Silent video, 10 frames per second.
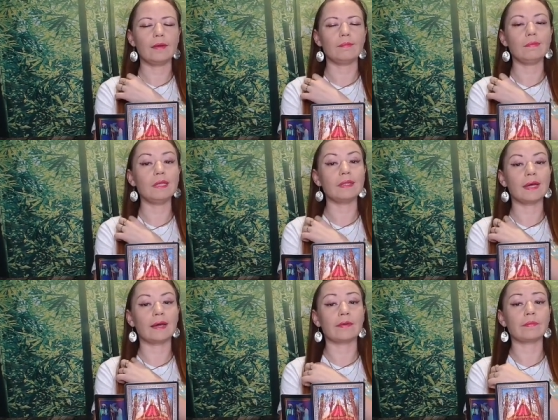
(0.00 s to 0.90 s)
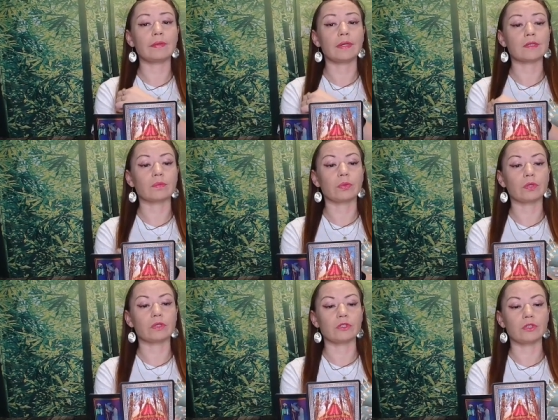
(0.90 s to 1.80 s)
meet them, it's
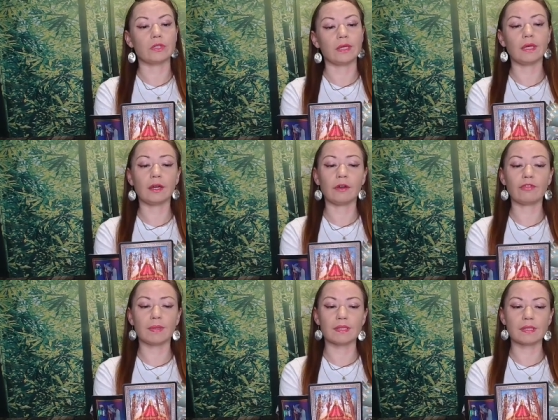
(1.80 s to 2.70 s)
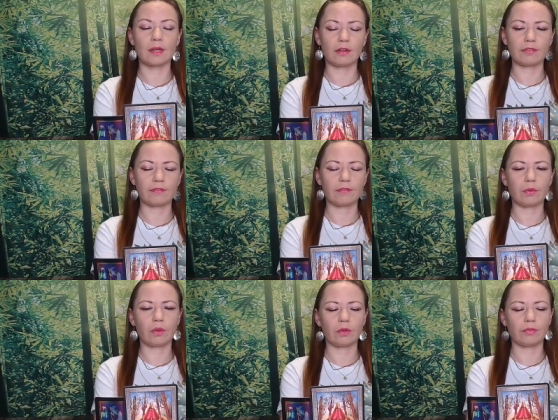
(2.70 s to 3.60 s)
important to take care of myself,
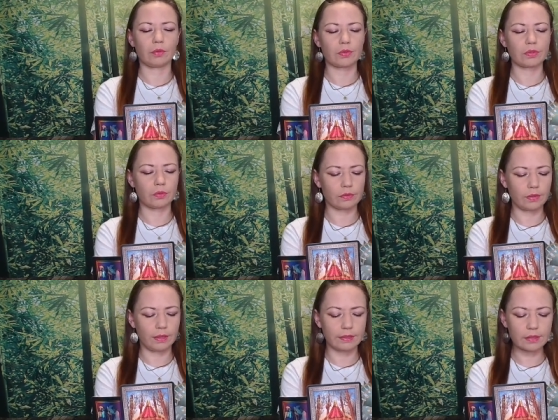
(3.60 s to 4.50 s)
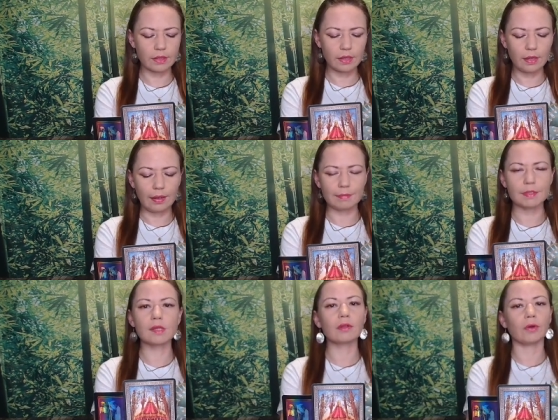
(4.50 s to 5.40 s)
all of those good things. I'm
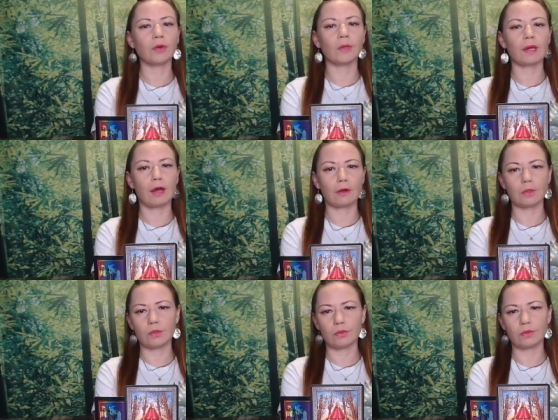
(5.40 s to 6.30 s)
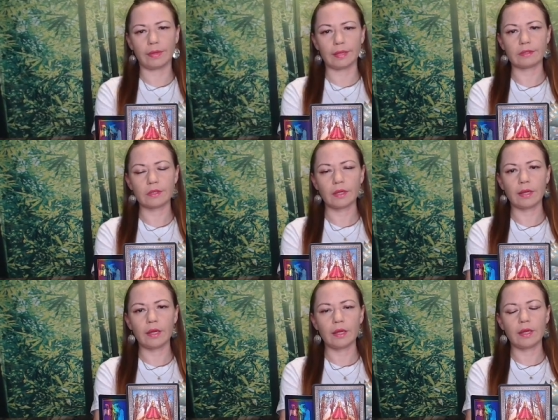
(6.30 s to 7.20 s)
still learning how to do that.
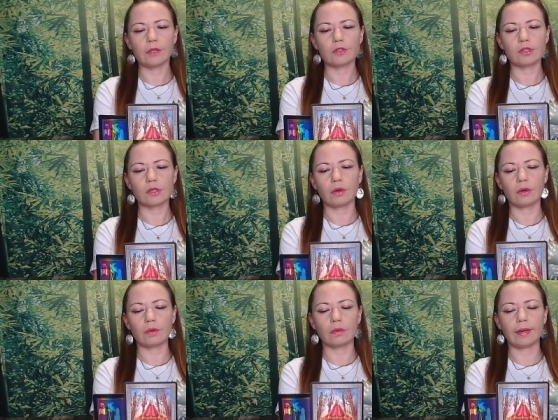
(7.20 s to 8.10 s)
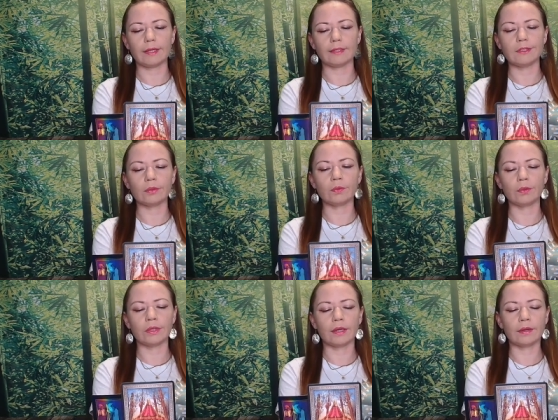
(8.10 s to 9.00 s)
So I don't
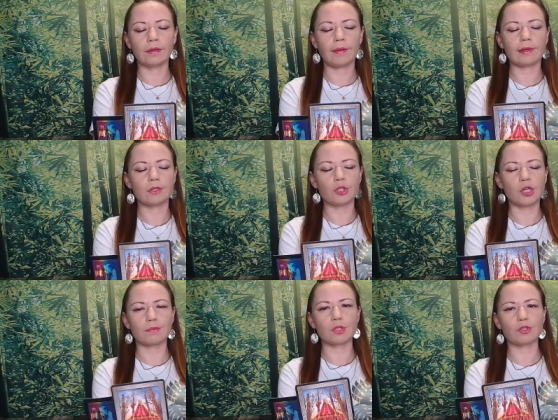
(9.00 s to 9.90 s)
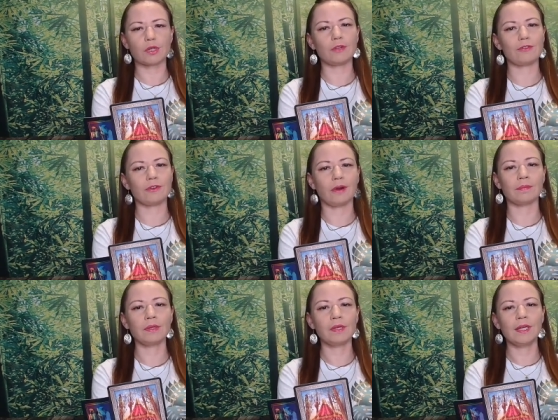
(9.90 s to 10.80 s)
want to jump straight from